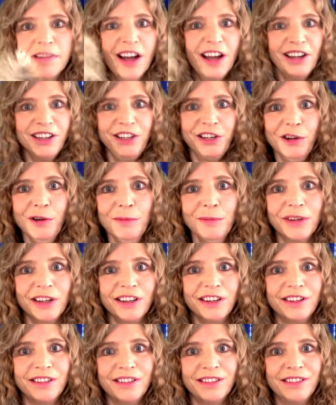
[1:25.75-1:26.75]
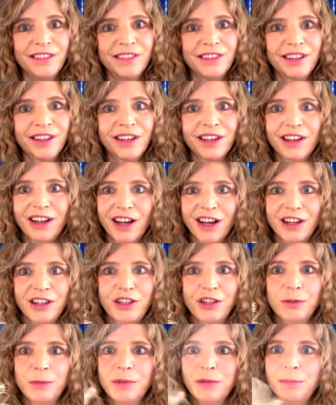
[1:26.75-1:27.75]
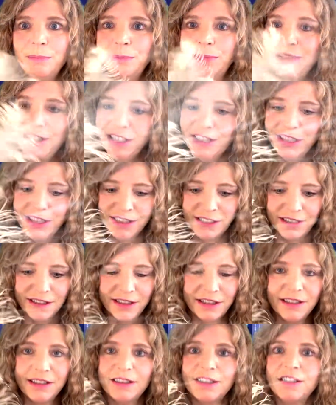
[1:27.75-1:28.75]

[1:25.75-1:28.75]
a human being.